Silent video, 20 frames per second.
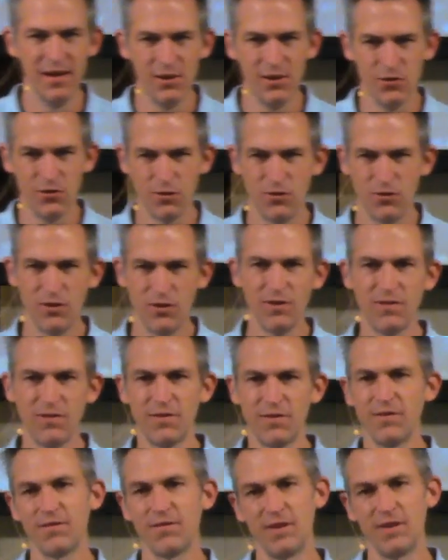So
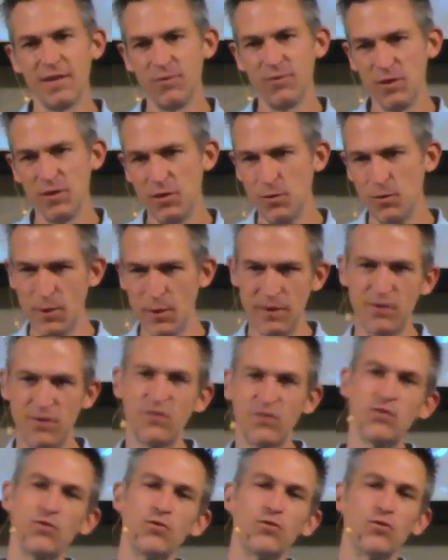Jesus is giving you a
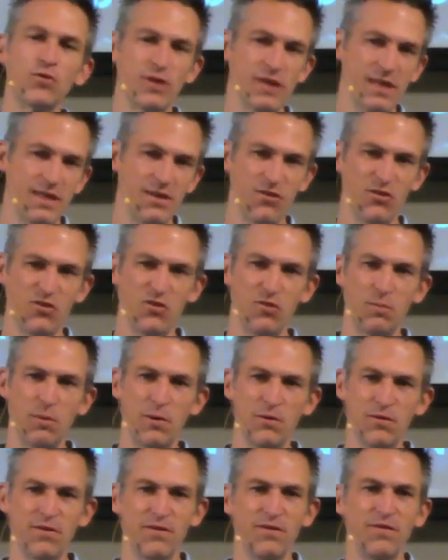story, and you're
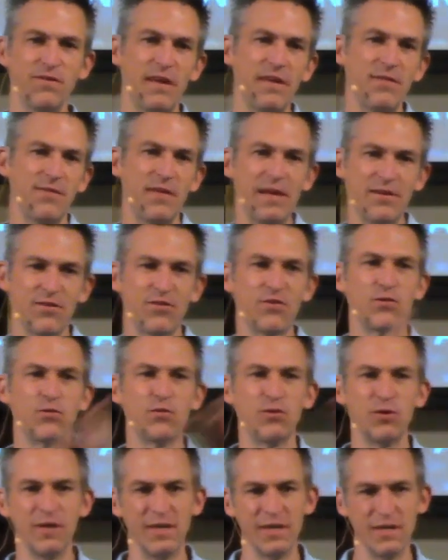supposed to set that
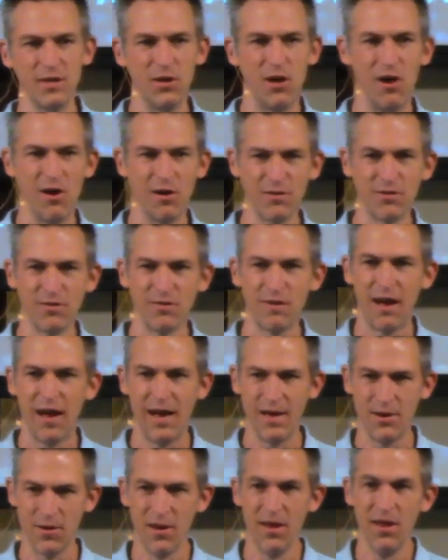story
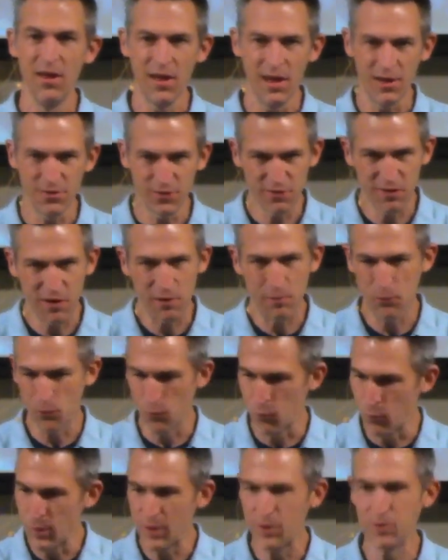alongside some
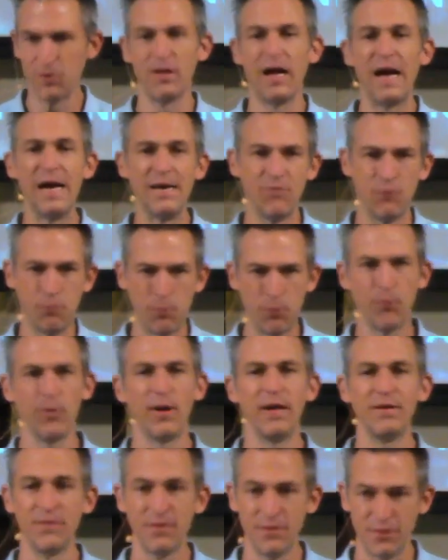real-life
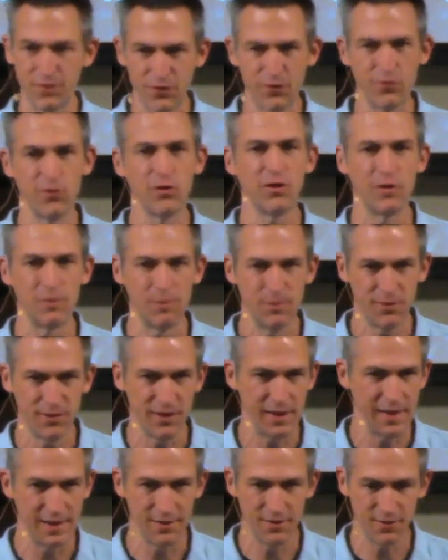present
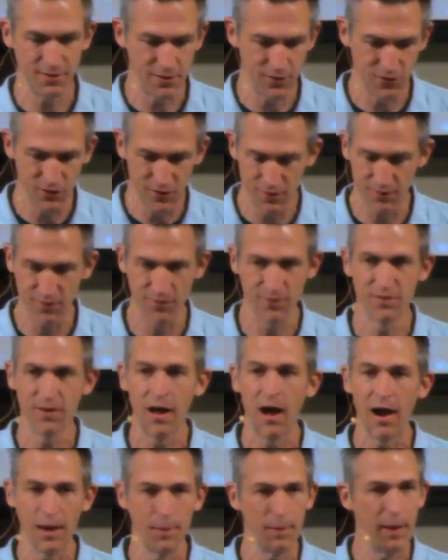circumstance that Jesus is
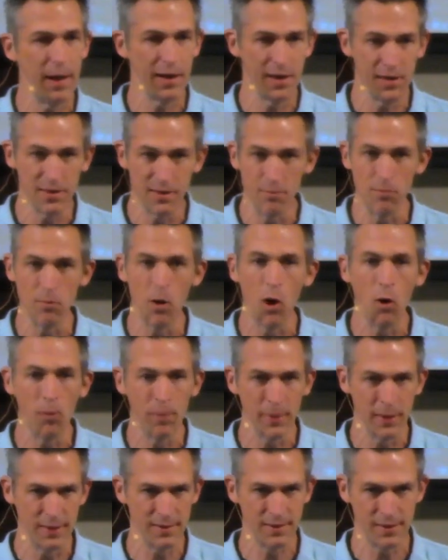talking about in the
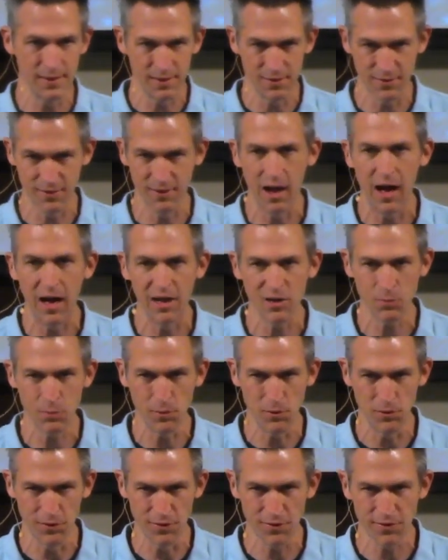moment in his
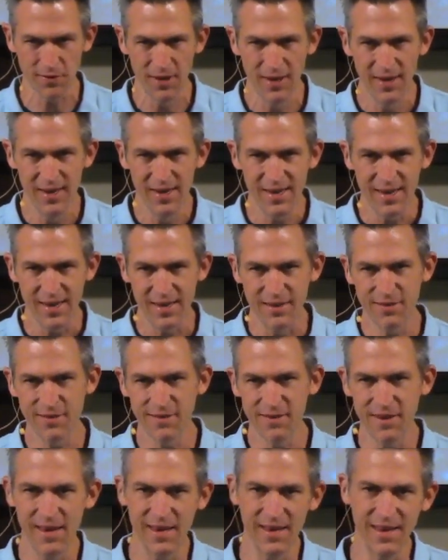Gospels, and
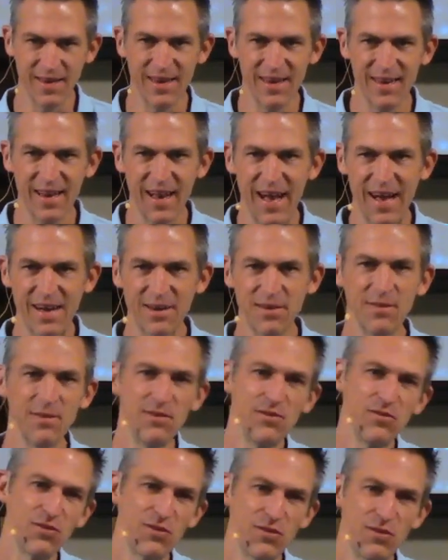say, how do
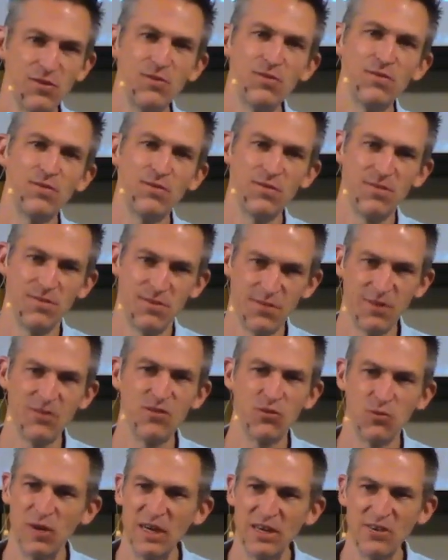these two
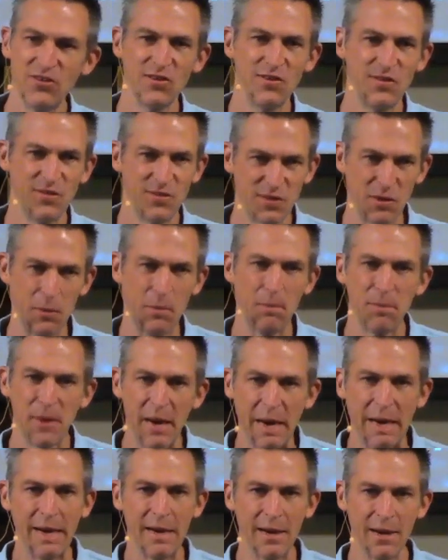situations
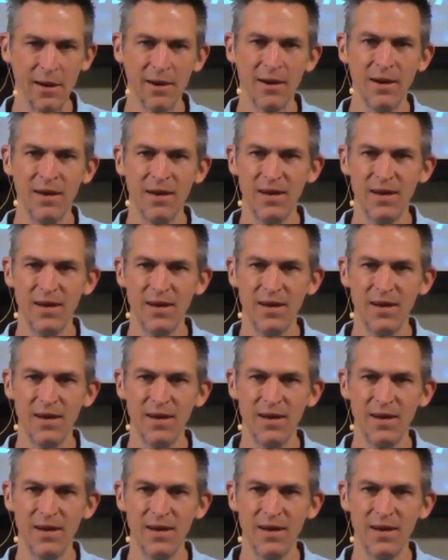compare?